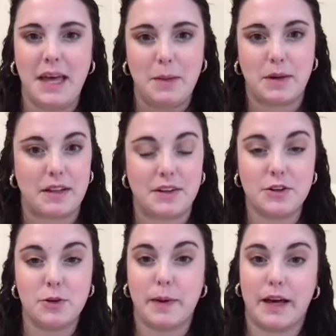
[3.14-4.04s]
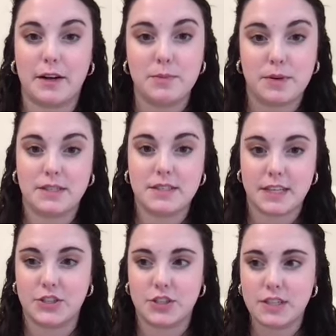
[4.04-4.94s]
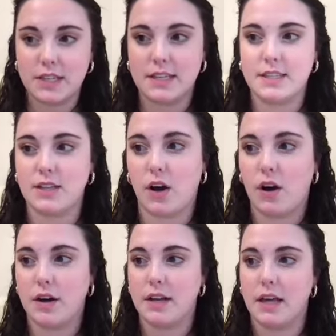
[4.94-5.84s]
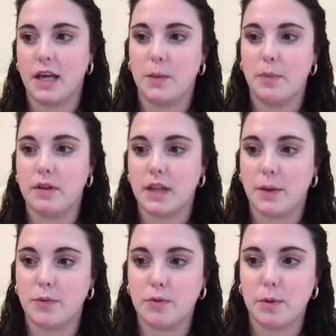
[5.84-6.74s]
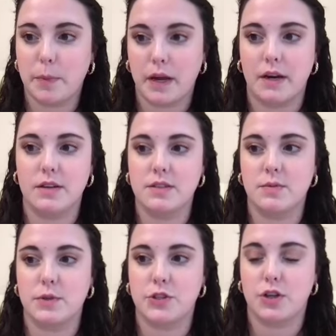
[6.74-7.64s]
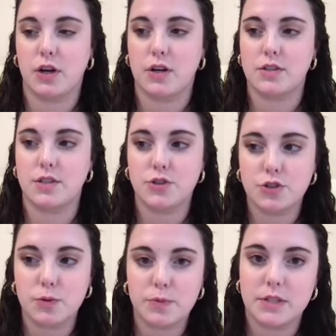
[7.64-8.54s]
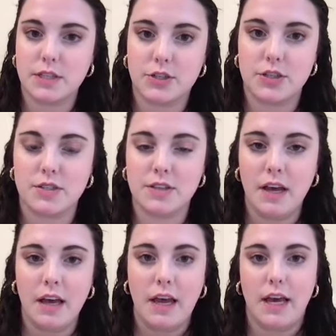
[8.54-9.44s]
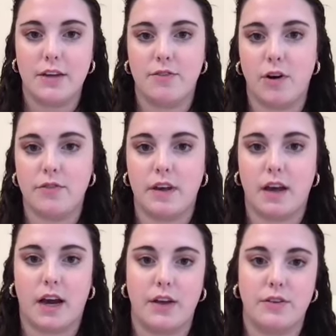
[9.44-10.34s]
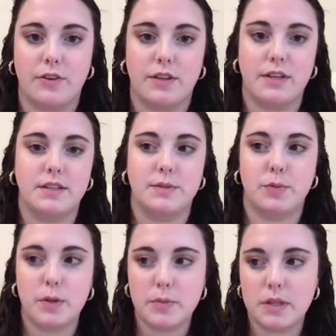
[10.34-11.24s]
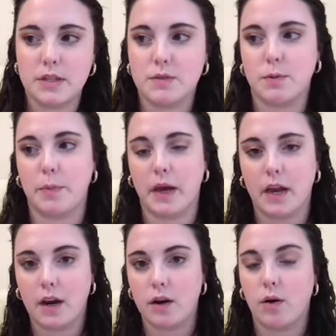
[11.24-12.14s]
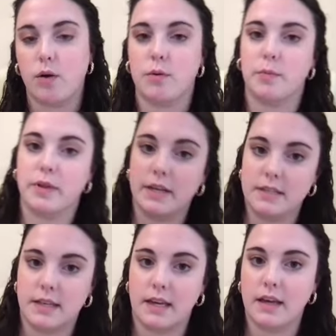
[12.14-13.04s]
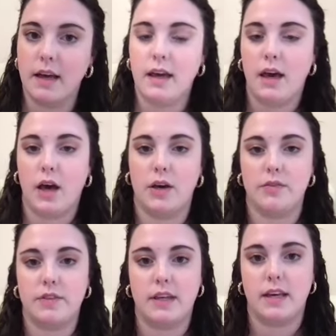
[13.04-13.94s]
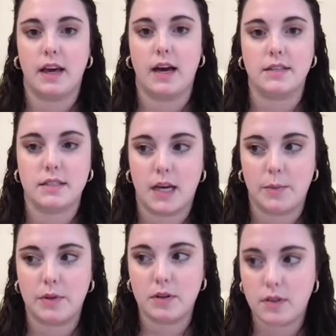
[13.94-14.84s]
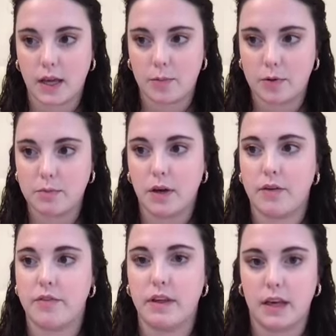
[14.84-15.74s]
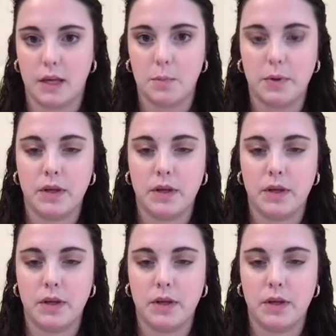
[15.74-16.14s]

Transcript: My clinical pattern presentation is on hip labral repairs, which are surgical procedures involving either the debridement, repair, or replacing of the acetabular labrum of the hip.